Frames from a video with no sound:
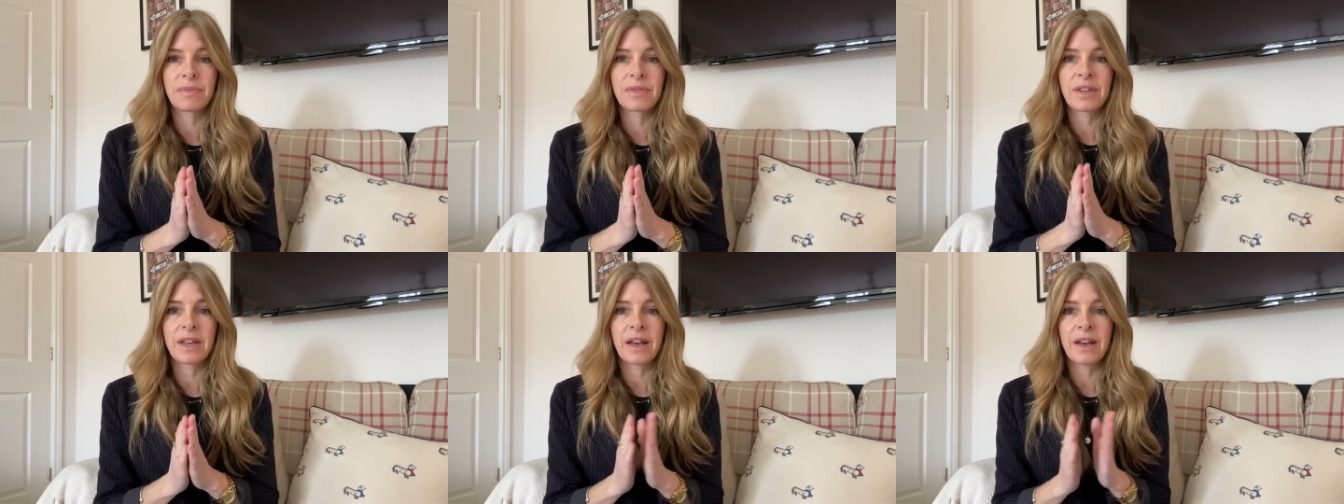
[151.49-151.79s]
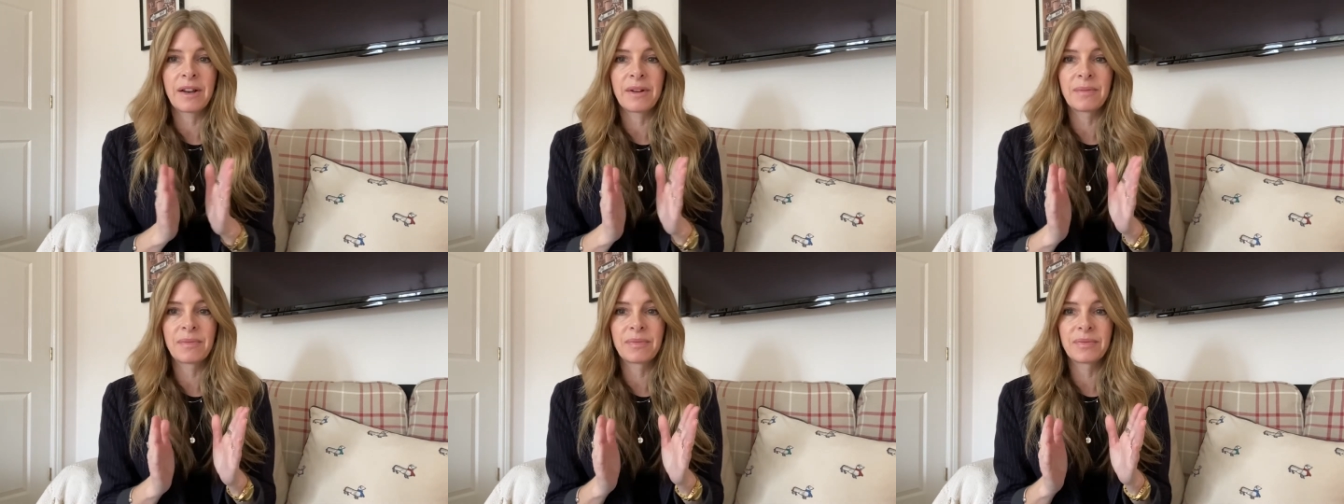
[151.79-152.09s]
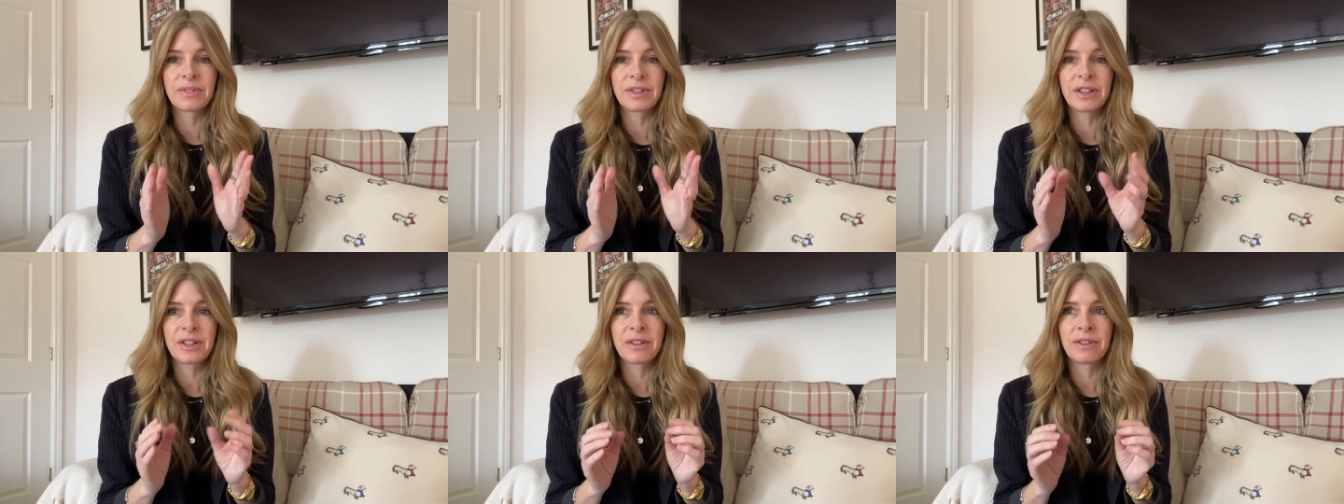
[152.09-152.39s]

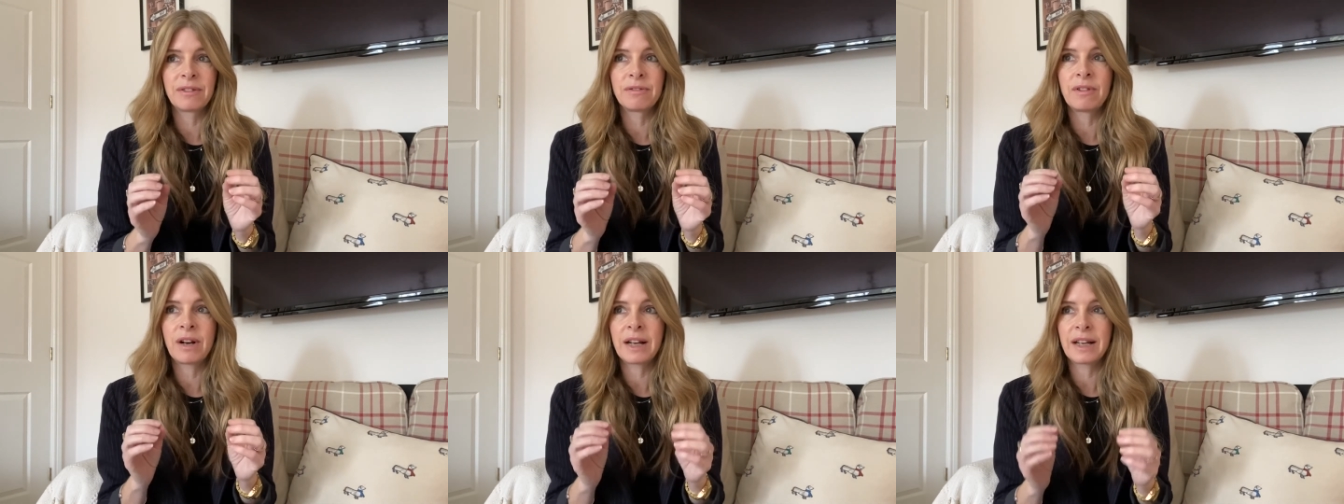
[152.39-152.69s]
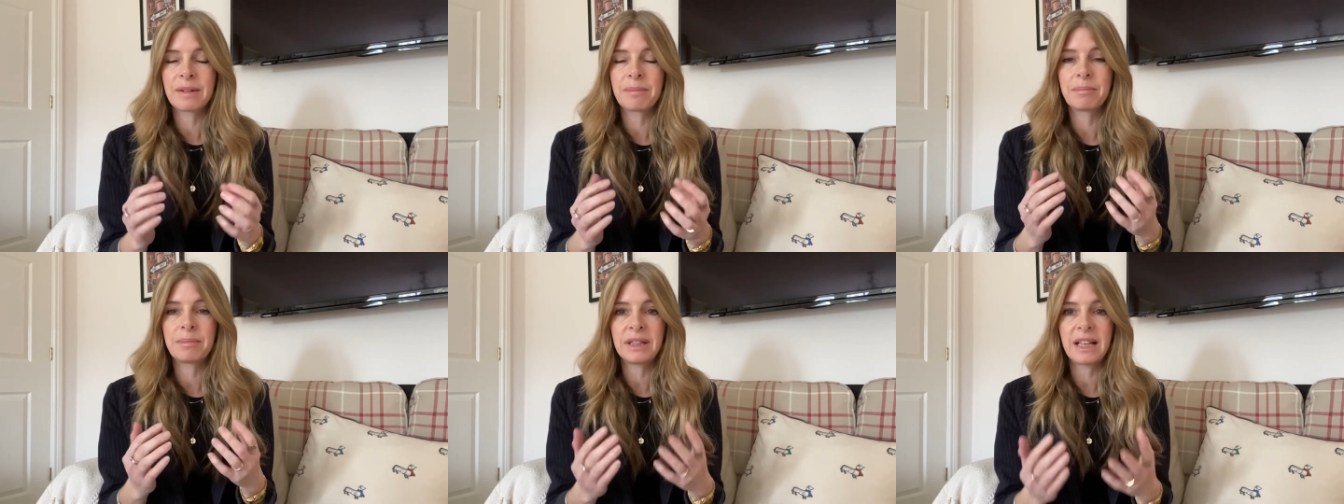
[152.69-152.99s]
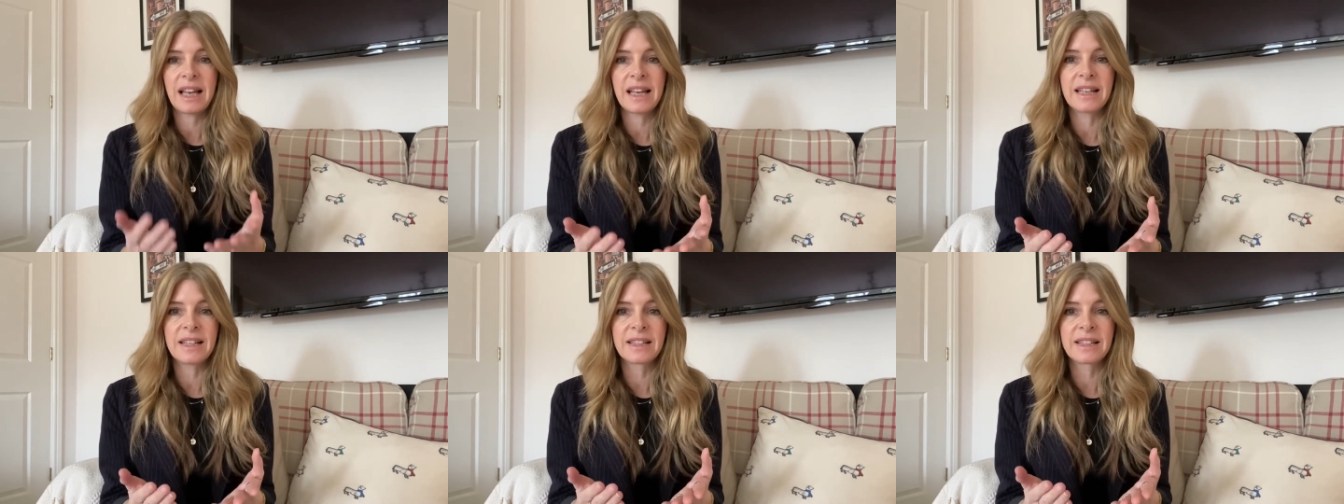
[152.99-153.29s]
the right
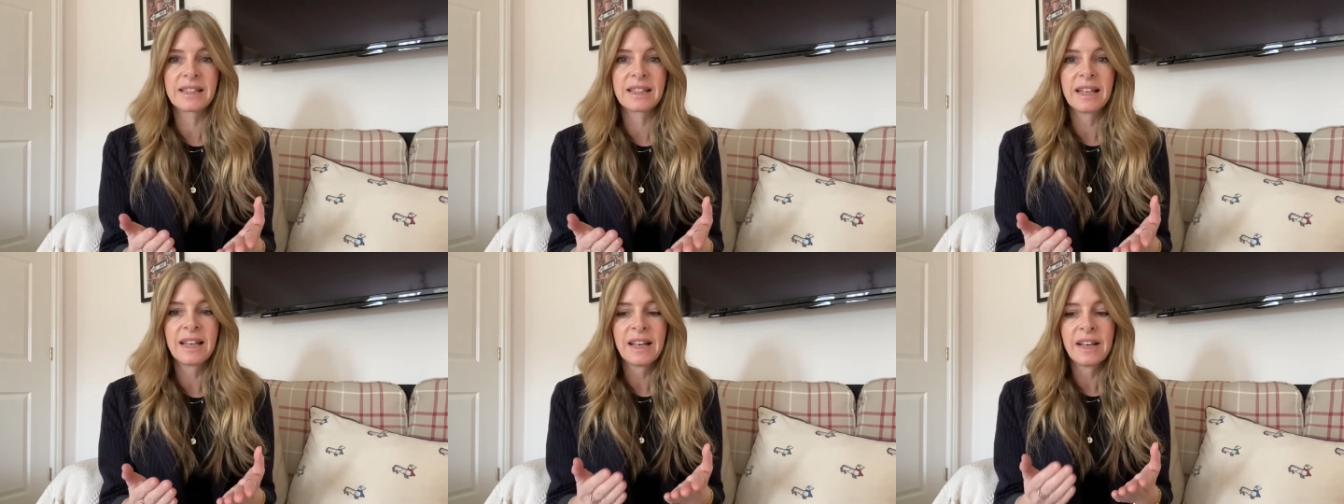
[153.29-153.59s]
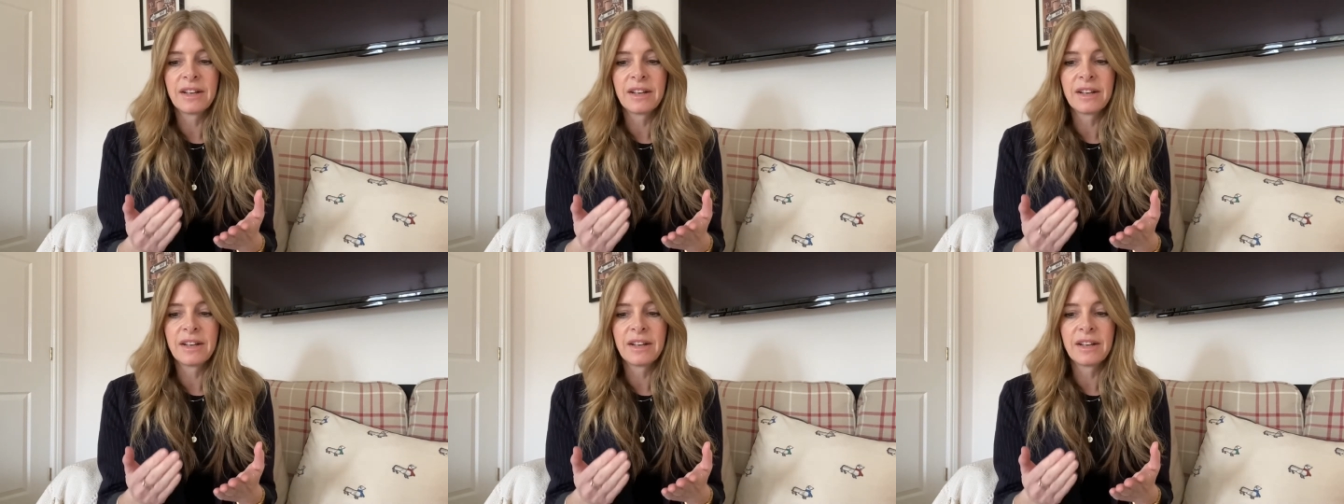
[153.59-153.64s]
place